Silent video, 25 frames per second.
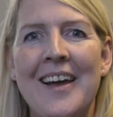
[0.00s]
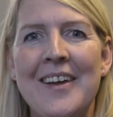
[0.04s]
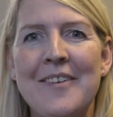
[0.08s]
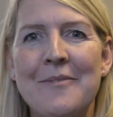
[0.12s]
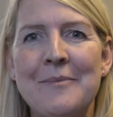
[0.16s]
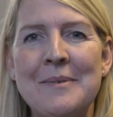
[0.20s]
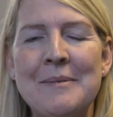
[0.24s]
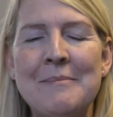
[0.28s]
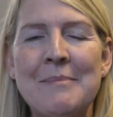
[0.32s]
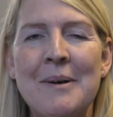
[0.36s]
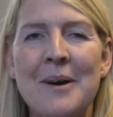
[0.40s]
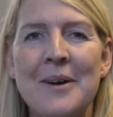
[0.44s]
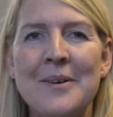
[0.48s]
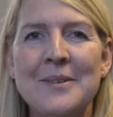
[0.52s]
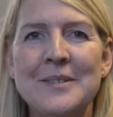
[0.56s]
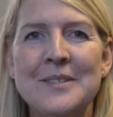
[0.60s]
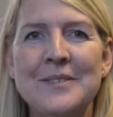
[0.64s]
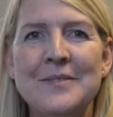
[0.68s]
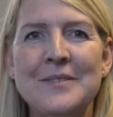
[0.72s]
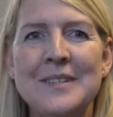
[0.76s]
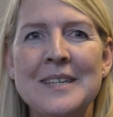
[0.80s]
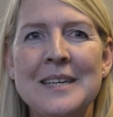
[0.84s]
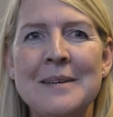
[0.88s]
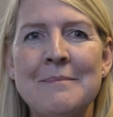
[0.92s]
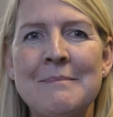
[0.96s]
have been part
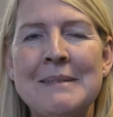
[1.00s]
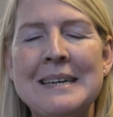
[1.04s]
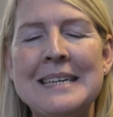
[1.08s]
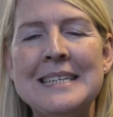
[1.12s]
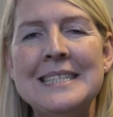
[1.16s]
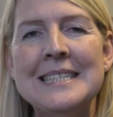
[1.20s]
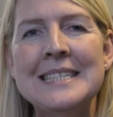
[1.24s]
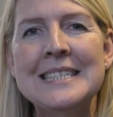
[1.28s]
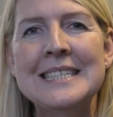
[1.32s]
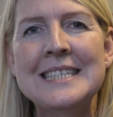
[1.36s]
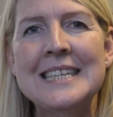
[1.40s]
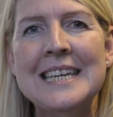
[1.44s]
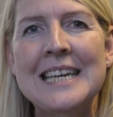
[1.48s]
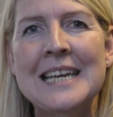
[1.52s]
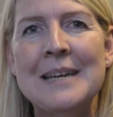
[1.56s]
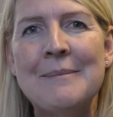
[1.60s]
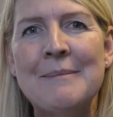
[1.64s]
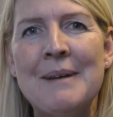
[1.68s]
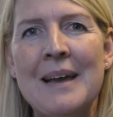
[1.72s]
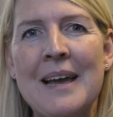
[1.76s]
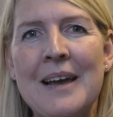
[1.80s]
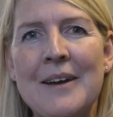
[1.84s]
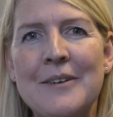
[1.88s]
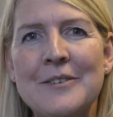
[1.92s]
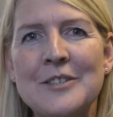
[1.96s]
of the amazing team
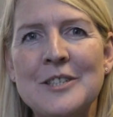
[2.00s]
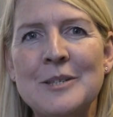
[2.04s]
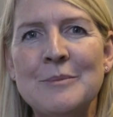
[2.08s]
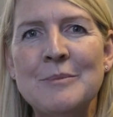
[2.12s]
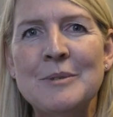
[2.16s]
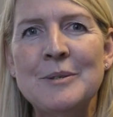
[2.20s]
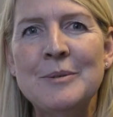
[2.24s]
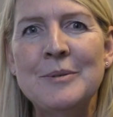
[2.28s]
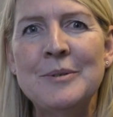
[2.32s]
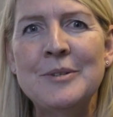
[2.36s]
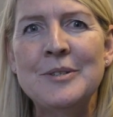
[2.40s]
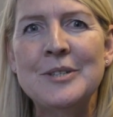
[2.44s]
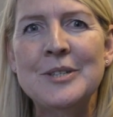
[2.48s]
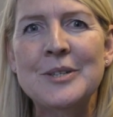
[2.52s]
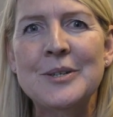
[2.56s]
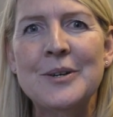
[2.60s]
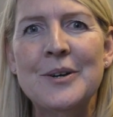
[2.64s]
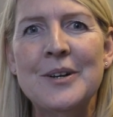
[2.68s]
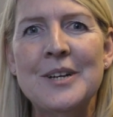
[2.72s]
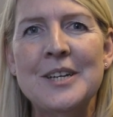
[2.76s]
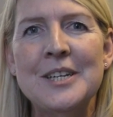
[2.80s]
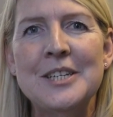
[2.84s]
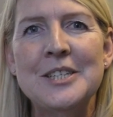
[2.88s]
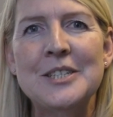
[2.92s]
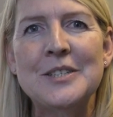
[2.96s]
at Hailsham Community
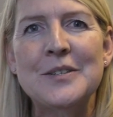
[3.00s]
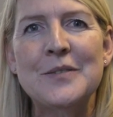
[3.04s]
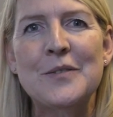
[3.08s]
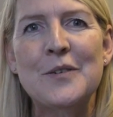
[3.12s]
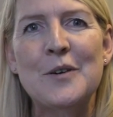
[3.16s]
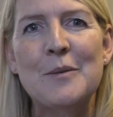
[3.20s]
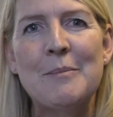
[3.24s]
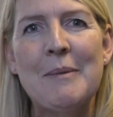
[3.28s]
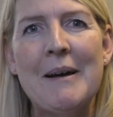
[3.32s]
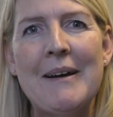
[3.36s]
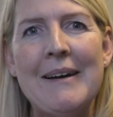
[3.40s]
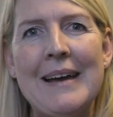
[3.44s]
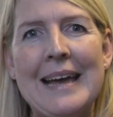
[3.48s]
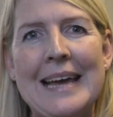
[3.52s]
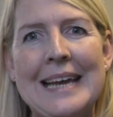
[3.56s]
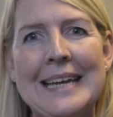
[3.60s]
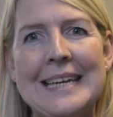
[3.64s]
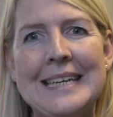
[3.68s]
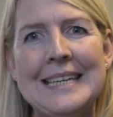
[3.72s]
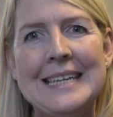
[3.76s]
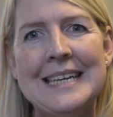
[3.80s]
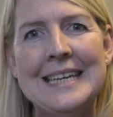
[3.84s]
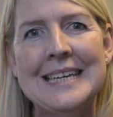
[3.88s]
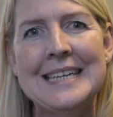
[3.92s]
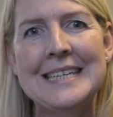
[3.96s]
College for about
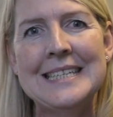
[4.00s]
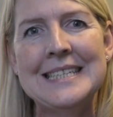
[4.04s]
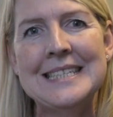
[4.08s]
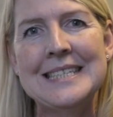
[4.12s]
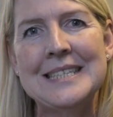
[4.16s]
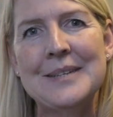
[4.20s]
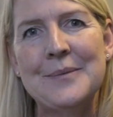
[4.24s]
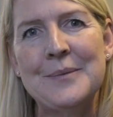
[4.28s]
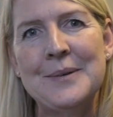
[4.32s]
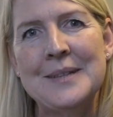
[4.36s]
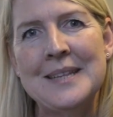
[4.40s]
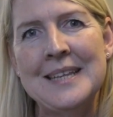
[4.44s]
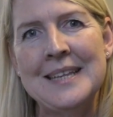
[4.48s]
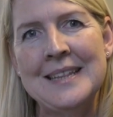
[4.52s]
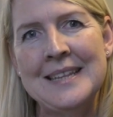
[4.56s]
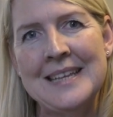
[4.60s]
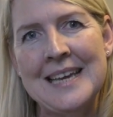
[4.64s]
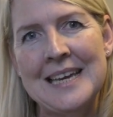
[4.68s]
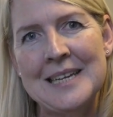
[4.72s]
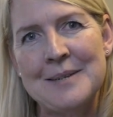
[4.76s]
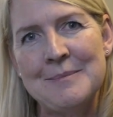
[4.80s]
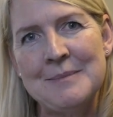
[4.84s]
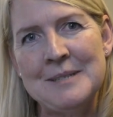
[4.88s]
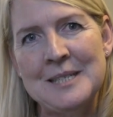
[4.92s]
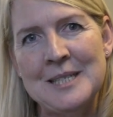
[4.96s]
eight years within the
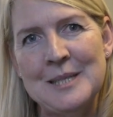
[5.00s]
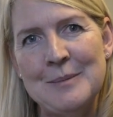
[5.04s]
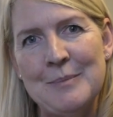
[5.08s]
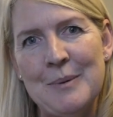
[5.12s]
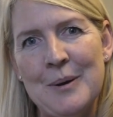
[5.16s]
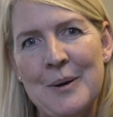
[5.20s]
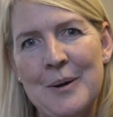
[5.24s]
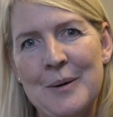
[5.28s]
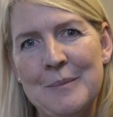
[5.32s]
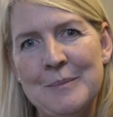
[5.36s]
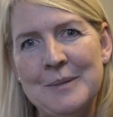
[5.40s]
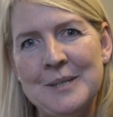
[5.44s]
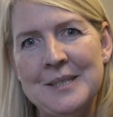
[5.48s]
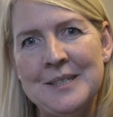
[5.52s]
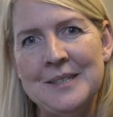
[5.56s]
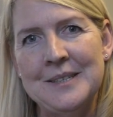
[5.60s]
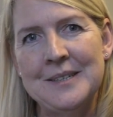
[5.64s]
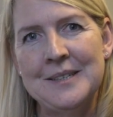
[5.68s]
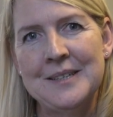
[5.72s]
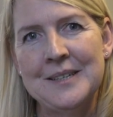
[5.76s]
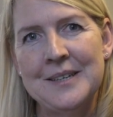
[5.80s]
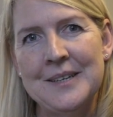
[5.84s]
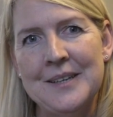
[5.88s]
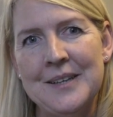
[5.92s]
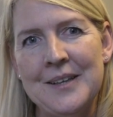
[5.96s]
admin department.
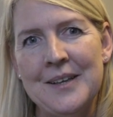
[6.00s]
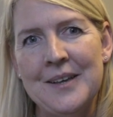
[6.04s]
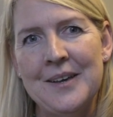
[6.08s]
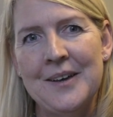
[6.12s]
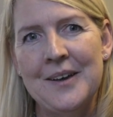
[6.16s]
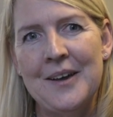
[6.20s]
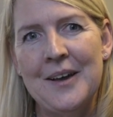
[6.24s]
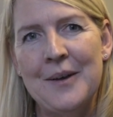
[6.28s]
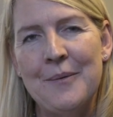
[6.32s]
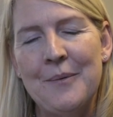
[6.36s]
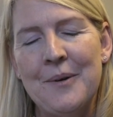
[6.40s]
I